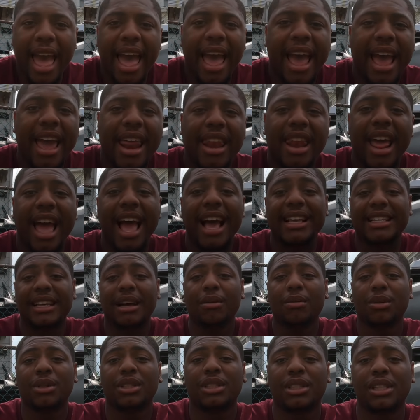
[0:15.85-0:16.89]
And as
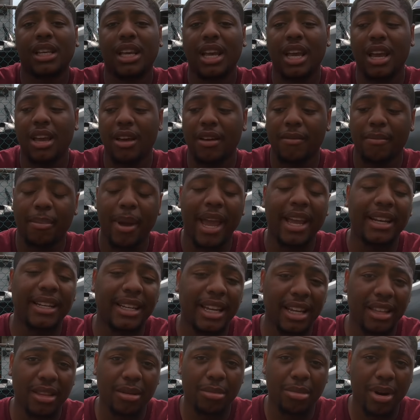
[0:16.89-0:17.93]
I was
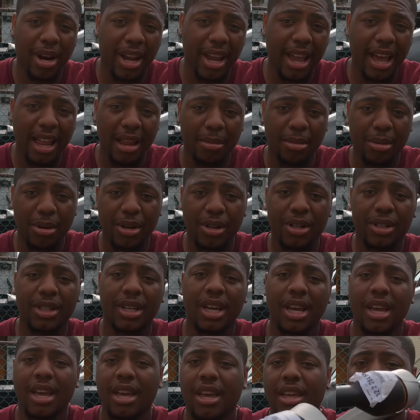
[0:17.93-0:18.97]
painting the brake
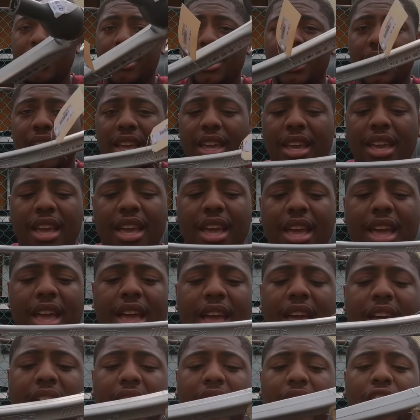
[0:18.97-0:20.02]
calipers, the
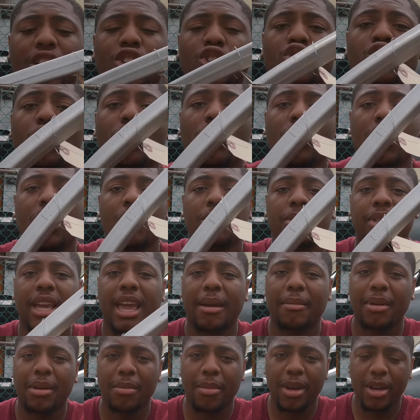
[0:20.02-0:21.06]
control arms
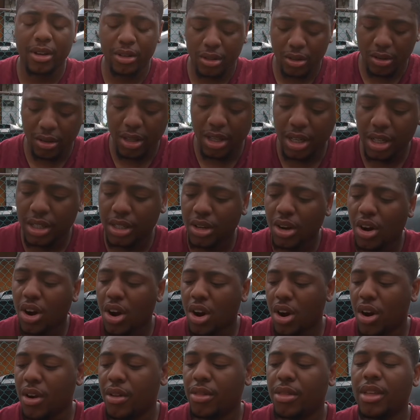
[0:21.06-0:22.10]
came in the mail. So these
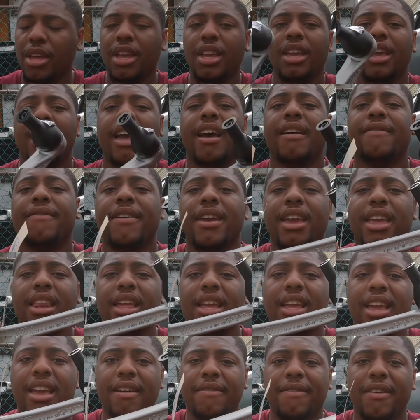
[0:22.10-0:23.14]
are the
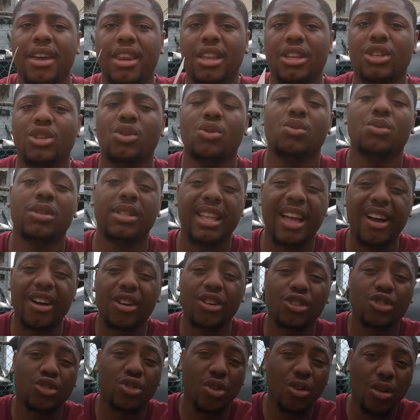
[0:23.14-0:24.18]
F80, F82 style
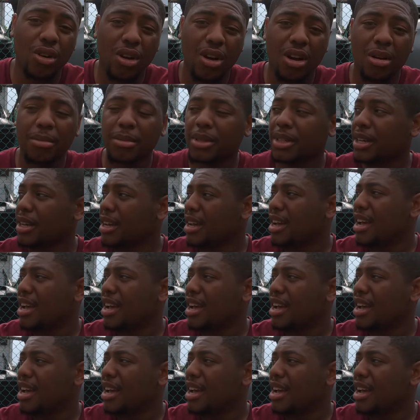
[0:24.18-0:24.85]
control arms.